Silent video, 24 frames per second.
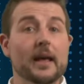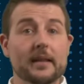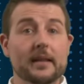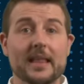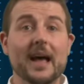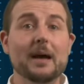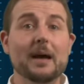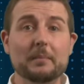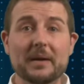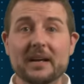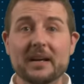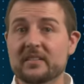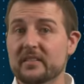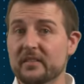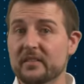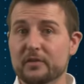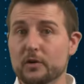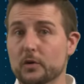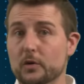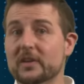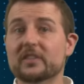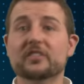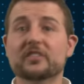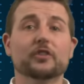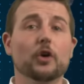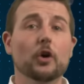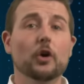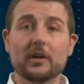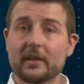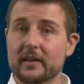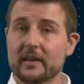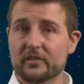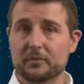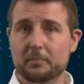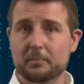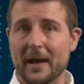That means if you
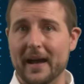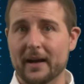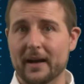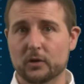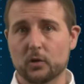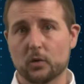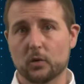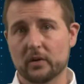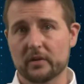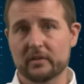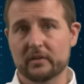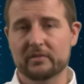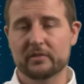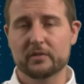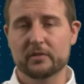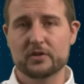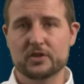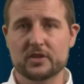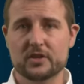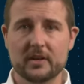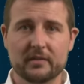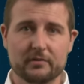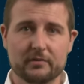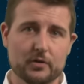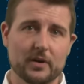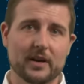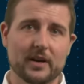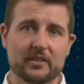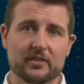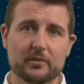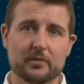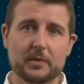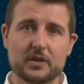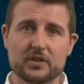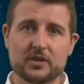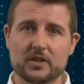installed this backdoor version of
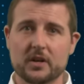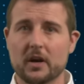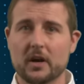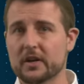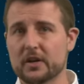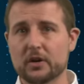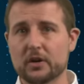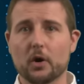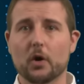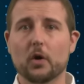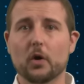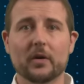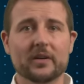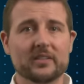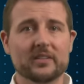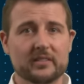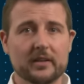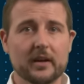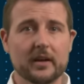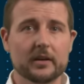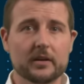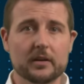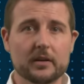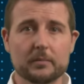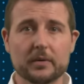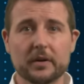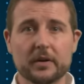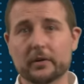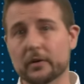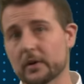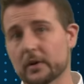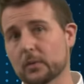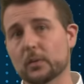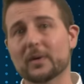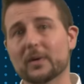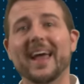Transmission on your O S ten
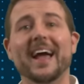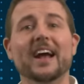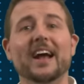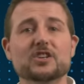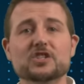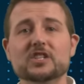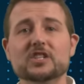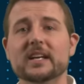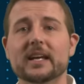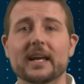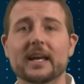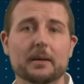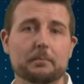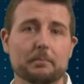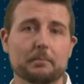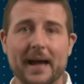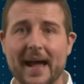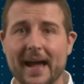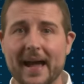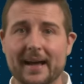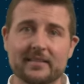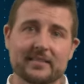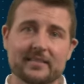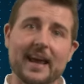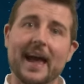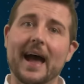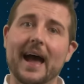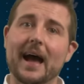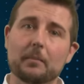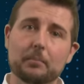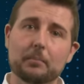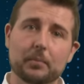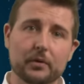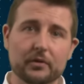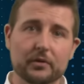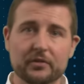computer, it would actually get past
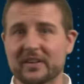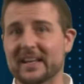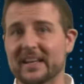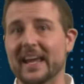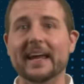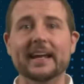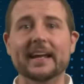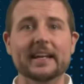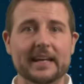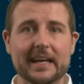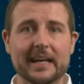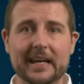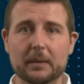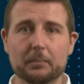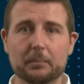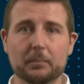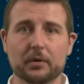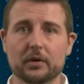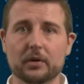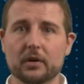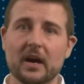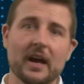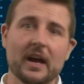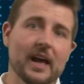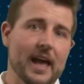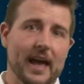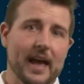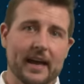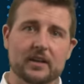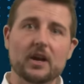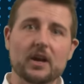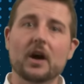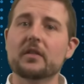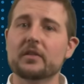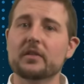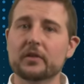Apple's Gatekeeper
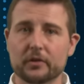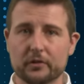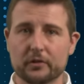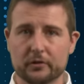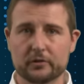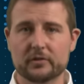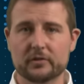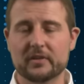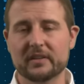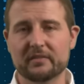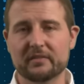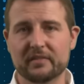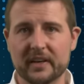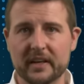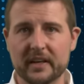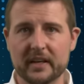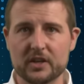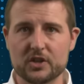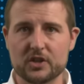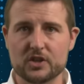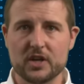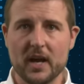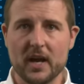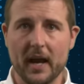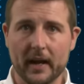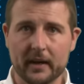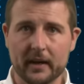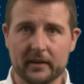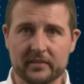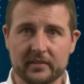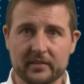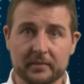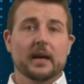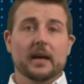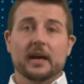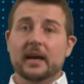and other certificate
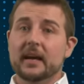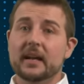checks.